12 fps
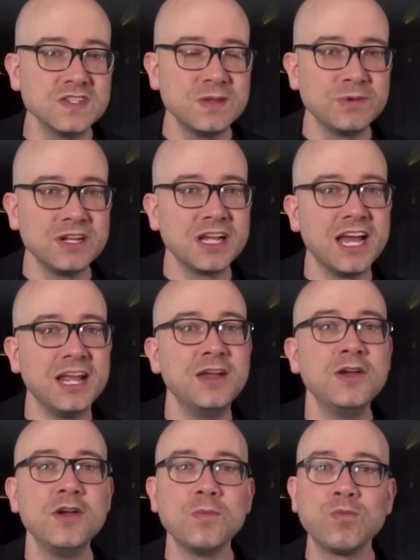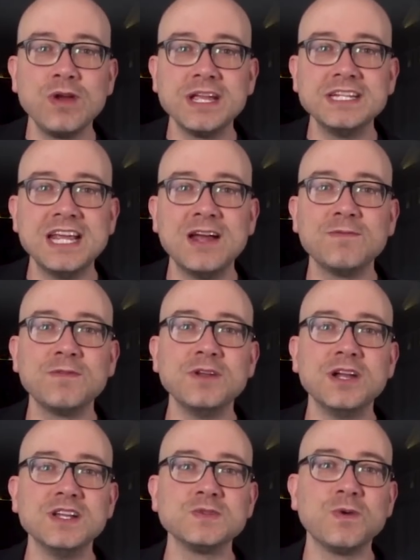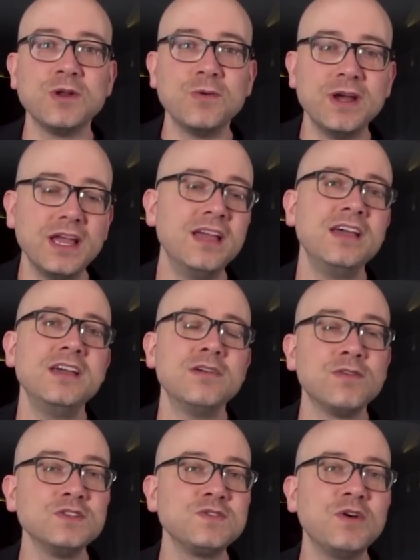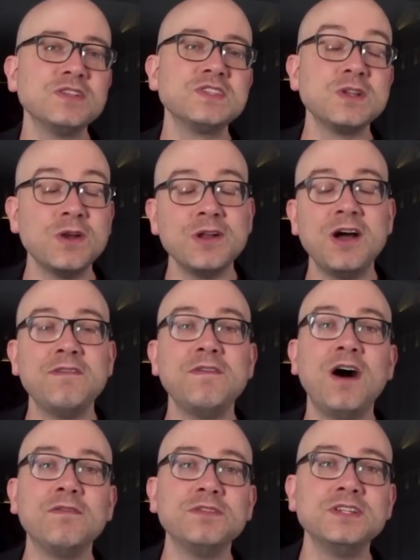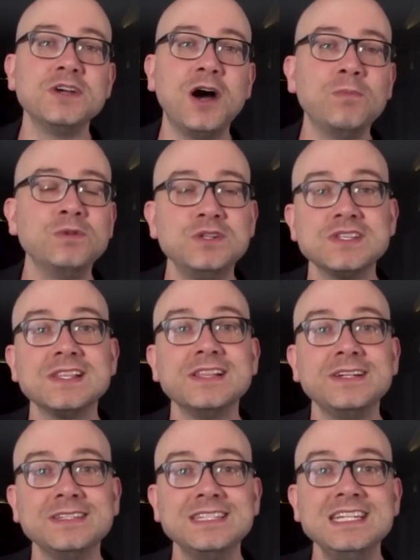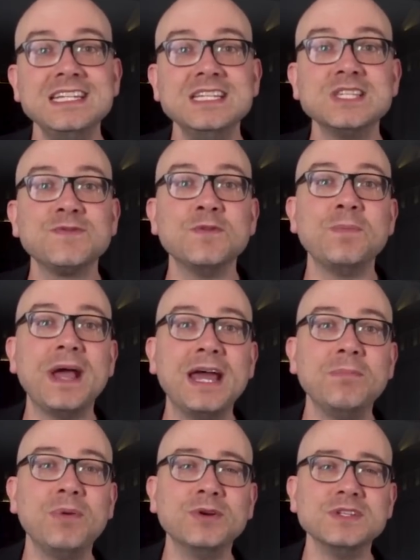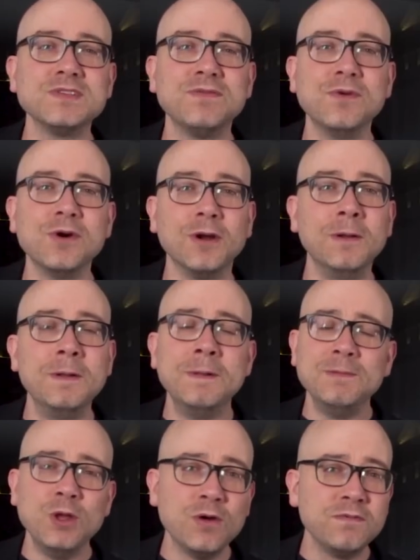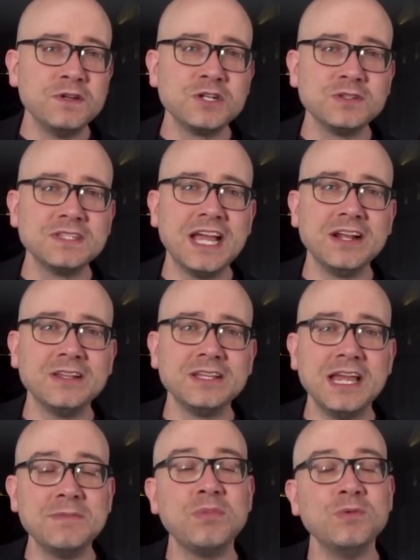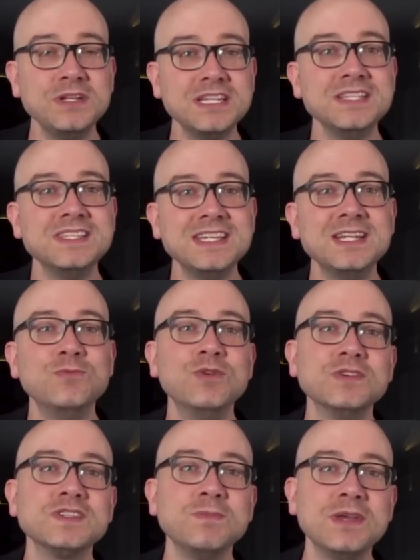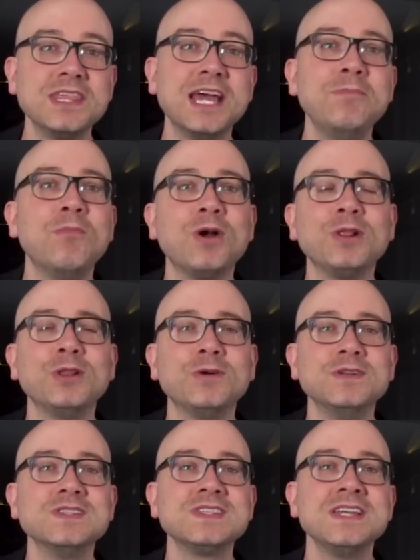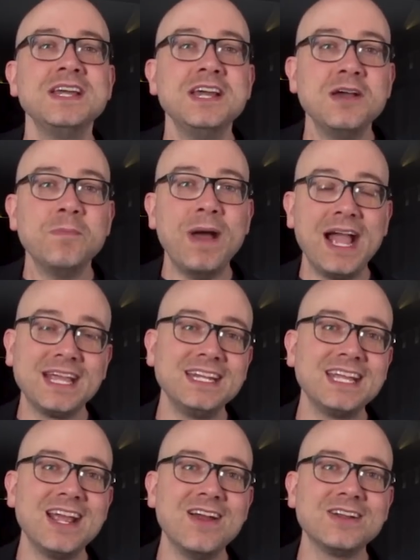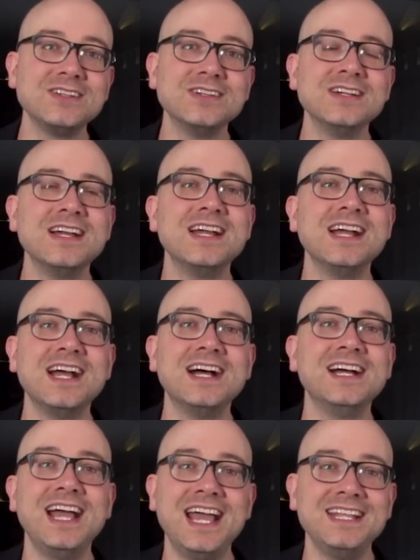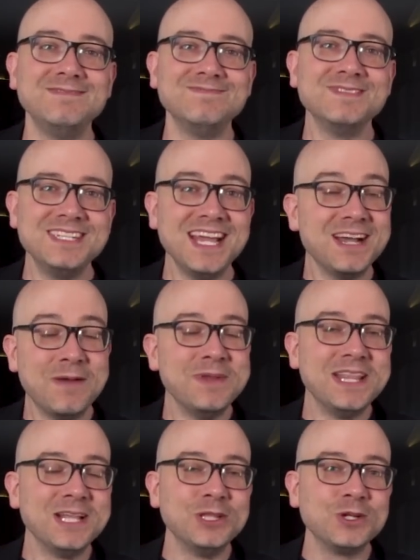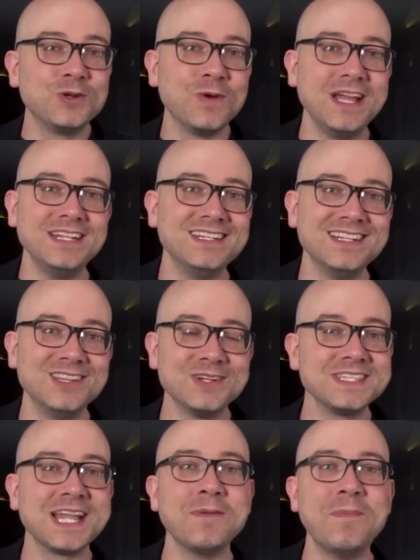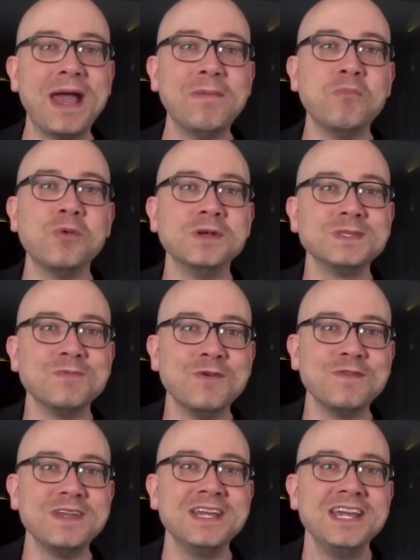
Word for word: So I'm going to kind of break it down for you guys right away. First of all, it started off the top with just a little tease for Bad Boys 4. No official title yet, but we did see Will Smith and Martin Lawrence back in character. And yeah, I mean, they look great. It looks like a Bad Boys movie.